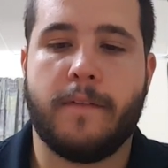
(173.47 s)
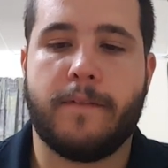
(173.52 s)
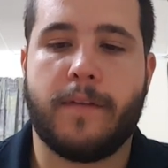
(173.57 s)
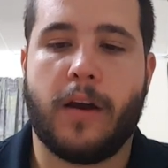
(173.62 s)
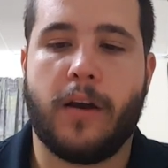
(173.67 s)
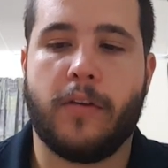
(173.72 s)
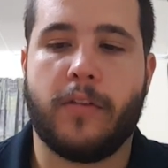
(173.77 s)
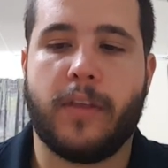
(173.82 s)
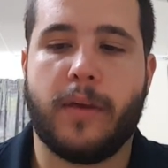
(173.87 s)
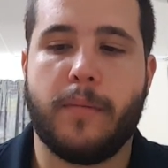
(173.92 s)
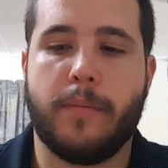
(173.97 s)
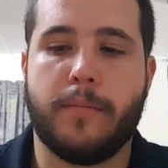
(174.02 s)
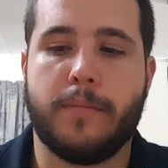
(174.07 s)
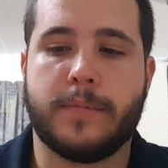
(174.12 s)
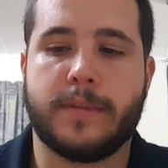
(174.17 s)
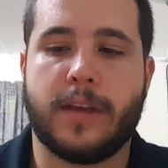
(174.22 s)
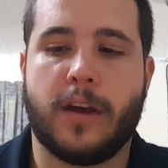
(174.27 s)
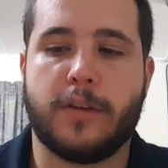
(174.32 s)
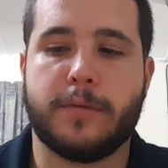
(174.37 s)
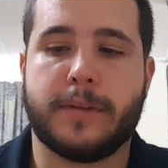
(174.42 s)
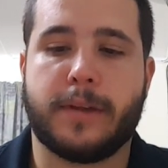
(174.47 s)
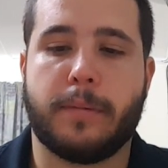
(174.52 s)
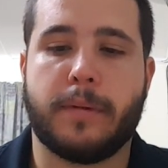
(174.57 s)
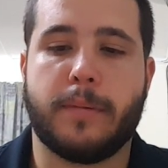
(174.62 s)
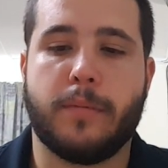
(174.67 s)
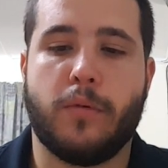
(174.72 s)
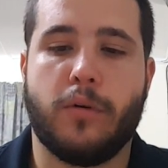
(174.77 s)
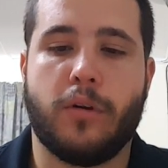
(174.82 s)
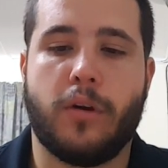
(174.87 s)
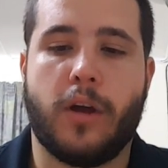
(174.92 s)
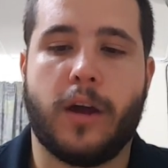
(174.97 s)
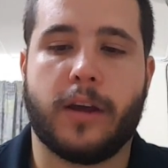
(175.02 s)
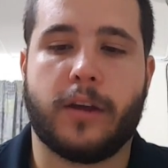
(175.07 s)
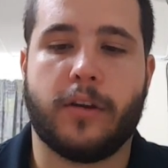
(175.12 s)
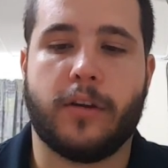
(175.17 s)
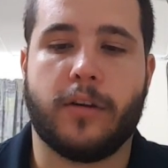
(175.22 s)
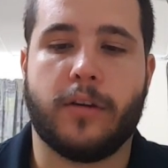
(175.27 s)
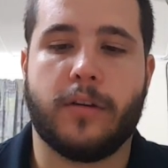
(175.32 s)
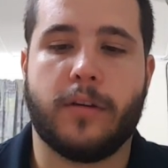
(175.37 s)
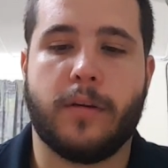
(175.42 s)
felt themselves becoming more like
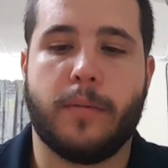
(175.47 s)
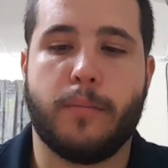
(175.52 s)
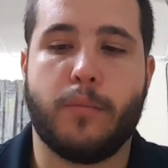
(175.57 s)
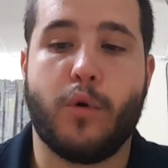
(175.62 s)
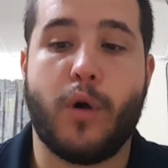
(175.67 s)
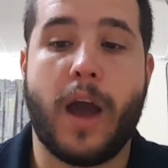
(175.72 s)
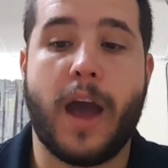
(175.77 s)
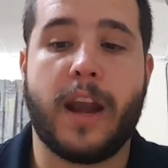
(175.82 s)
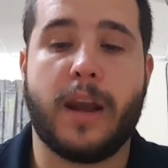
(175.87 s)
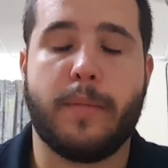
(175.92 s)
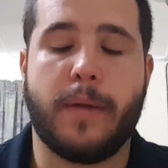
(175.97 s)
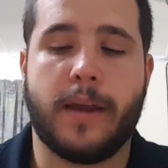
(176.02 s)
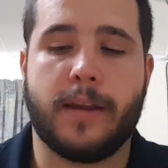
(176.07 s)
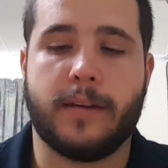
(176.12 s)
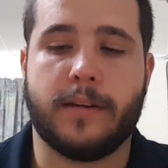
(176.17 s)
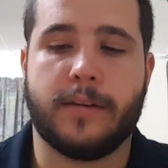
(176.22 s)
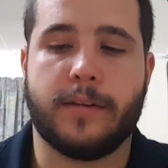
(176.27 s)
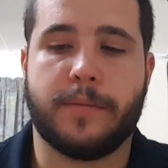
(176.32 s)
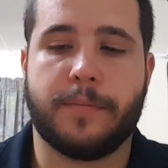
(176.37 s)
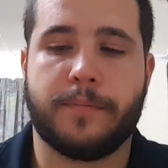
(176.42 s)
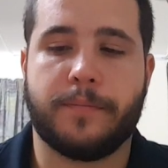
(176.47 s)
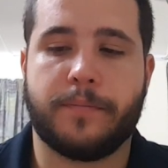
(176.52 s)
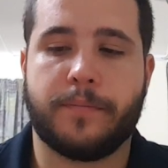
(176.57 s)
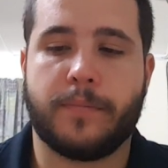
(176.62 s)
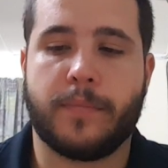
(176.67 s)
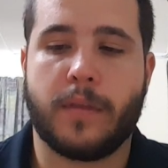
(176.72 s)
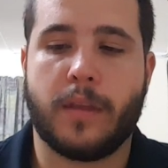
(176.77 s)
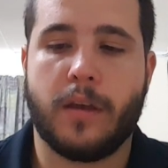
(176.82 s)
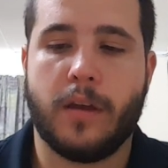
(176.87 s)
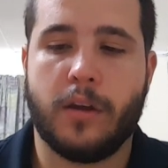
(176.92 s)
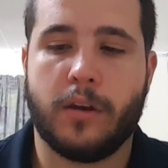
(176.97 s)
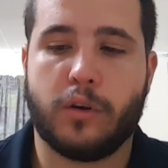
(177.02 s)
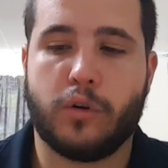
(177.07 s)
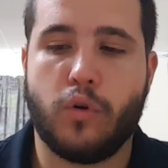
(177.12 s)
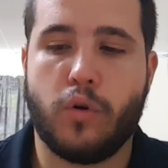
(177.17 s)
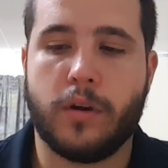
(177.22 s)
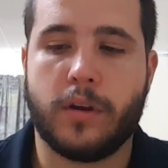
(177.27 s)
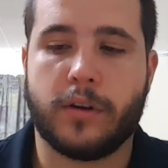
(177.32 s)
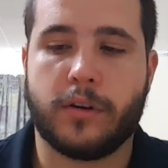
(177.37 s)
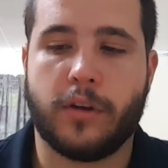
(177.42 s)
her, more animated.
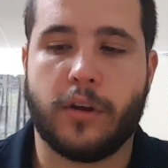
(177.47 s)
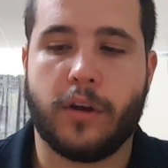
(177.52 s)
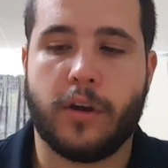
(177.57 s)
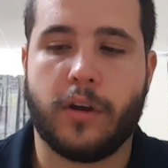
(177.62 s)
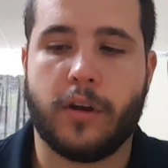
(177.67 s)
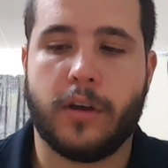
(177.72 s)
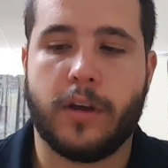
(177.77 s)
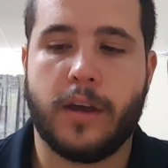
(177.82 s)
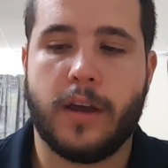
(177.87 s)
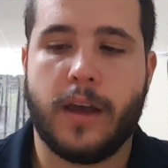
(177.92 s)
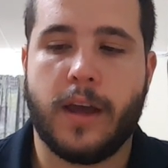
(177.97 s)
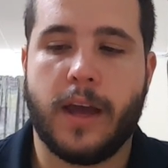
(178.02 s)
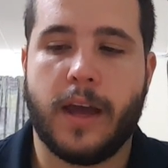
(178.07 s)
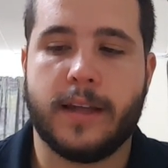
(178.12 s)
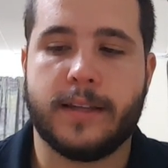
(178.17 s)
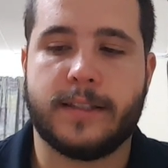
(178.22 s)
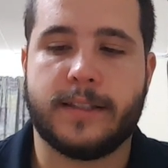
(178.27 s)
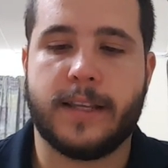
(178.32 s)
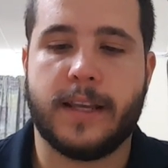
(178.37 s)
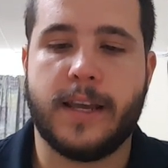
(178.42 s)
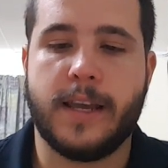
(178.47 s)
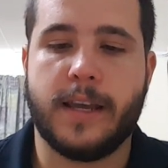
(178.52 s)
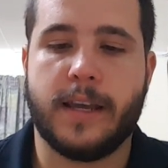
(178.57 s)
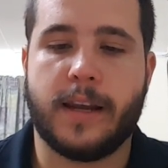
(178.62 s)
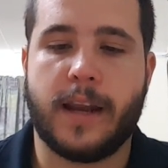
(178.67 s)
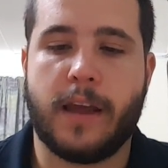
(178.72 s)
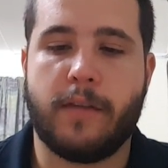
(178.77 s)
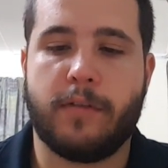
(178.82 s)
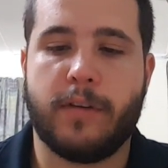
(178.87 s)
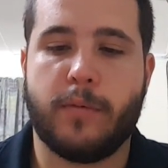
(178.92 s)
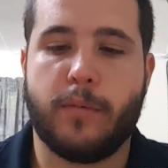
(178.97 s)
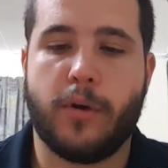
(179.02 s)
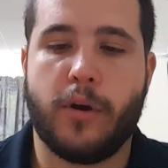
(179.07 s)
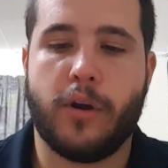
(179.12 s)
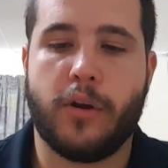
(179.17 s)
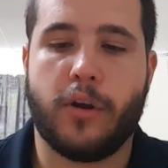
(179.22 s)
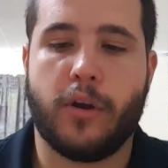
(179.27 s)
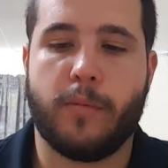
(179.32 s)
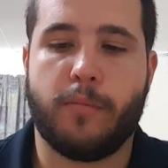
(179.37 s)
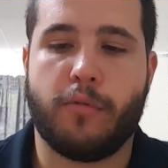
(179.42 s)
Talking to her, and seeing in every
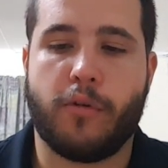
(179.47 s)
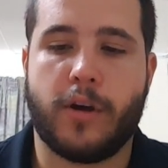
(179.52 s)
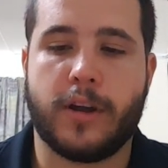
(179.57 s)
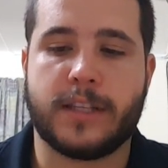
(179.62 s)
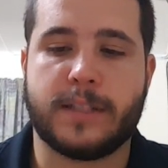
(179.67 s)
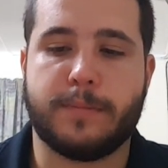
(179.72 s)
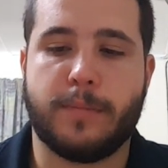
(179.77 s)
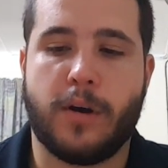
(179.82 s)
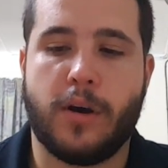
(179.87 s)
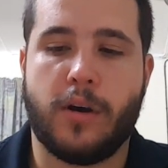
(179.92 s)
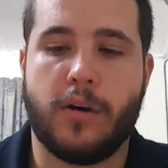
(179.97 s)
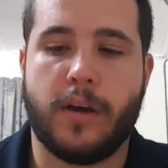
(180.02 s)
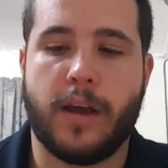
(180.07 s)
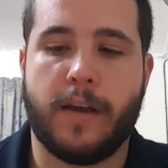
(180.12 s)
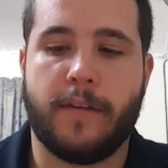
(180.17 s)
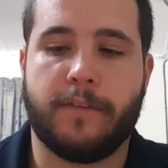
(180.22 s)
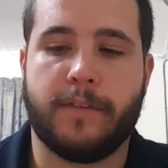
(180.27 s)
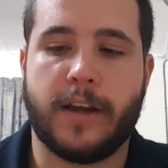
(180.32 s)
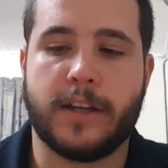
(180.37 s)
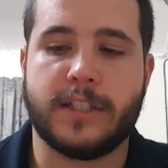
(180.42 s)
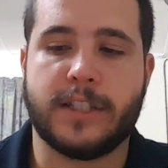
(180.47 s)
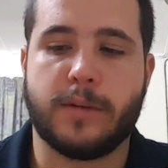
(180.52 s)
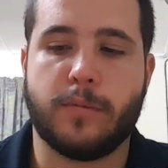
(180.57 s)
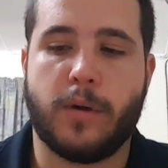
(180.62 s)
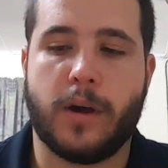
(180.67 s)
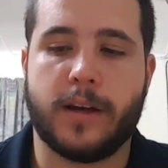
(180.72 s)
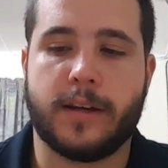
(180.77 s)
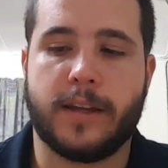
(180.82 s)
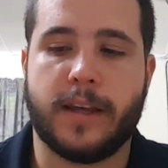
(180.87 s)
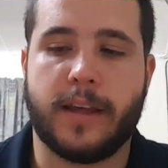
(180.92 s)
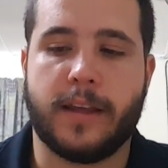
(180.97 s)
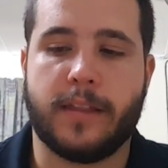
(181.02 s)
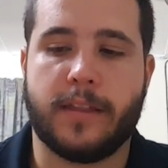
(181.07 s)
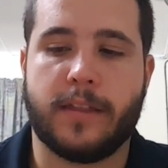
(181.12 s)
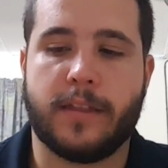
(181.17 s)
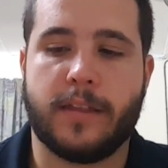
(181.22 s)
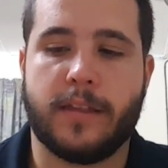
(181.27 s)
word her bright smile and flashing white teeth,